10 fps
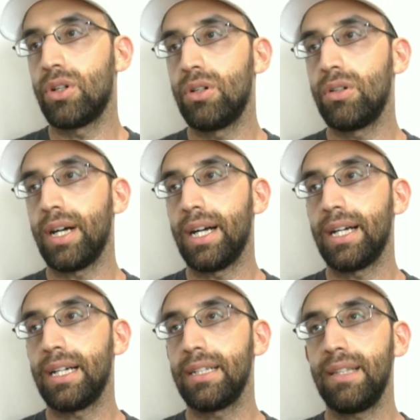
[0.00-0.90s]
So
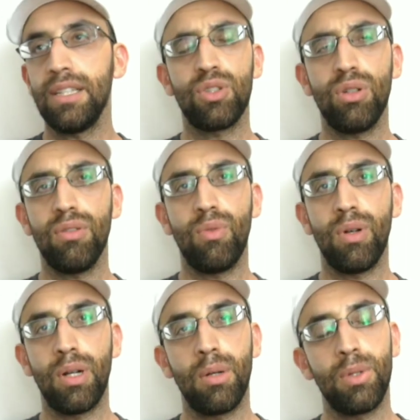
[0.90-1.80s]
that's sort
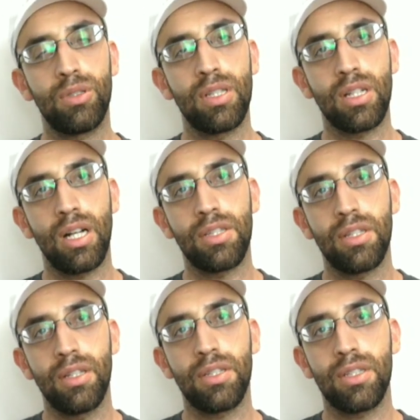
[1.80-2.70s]
of what I want to
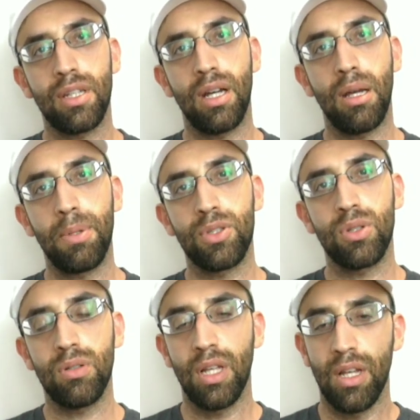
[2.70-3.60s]
discuss in this
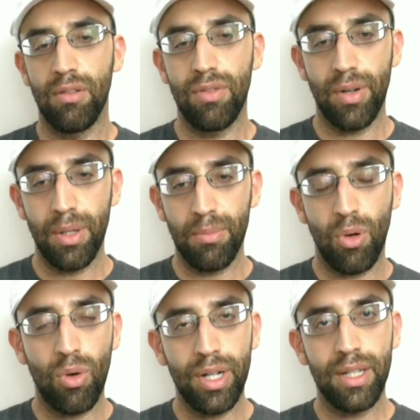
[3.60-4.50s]
episode. Very
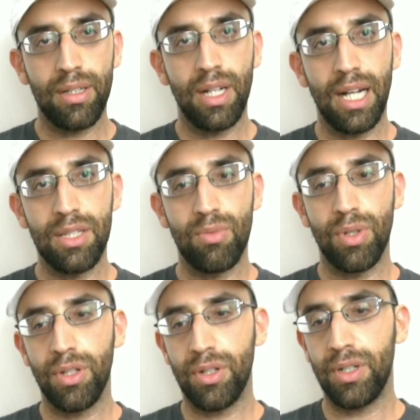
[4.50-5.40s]
important, guys,
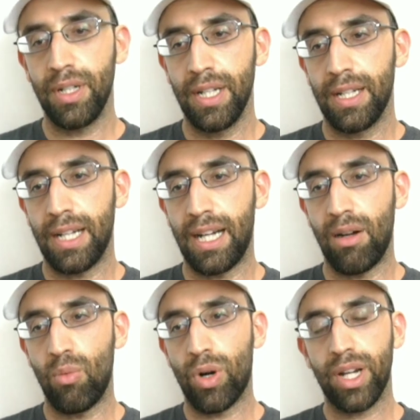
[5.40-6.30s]
when you're
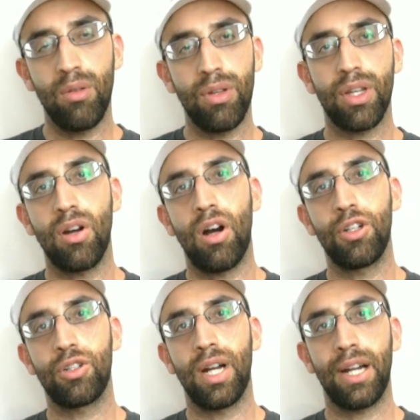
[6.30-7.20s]
working with a
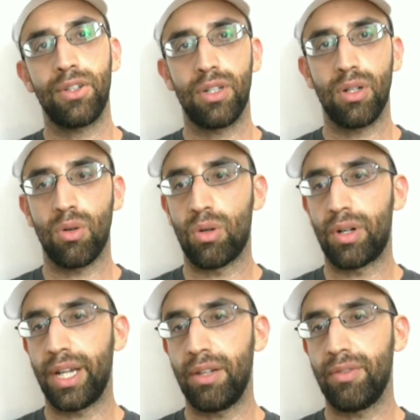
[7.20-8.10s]
contractor,
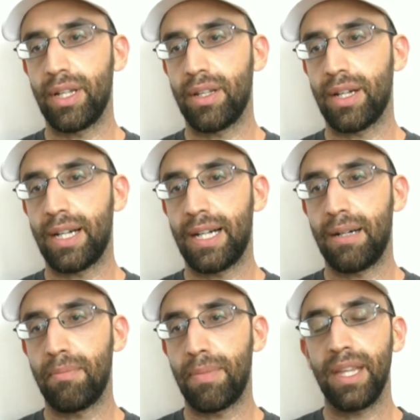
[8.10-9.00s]
or even
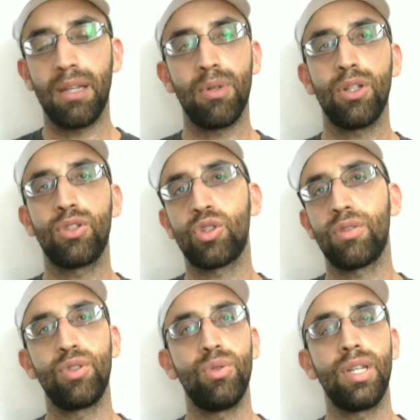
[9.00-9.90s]
thinking about
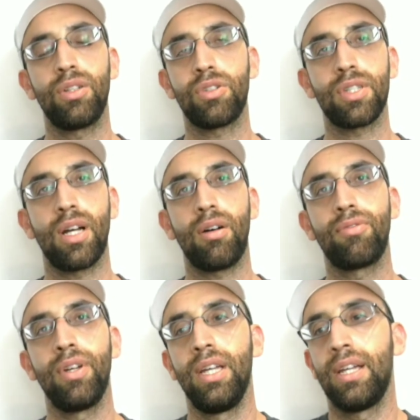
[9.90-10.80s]
sort of doing it
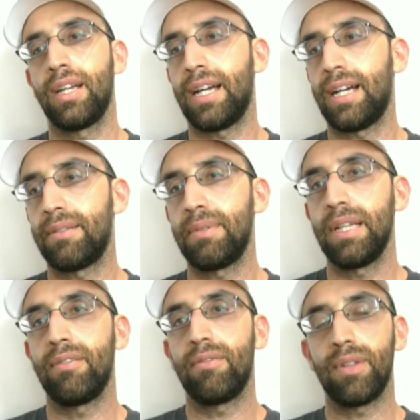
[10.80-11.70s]
yourself, and
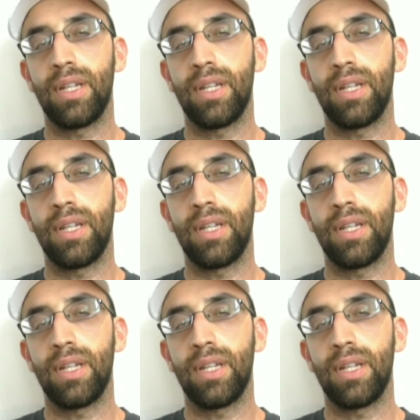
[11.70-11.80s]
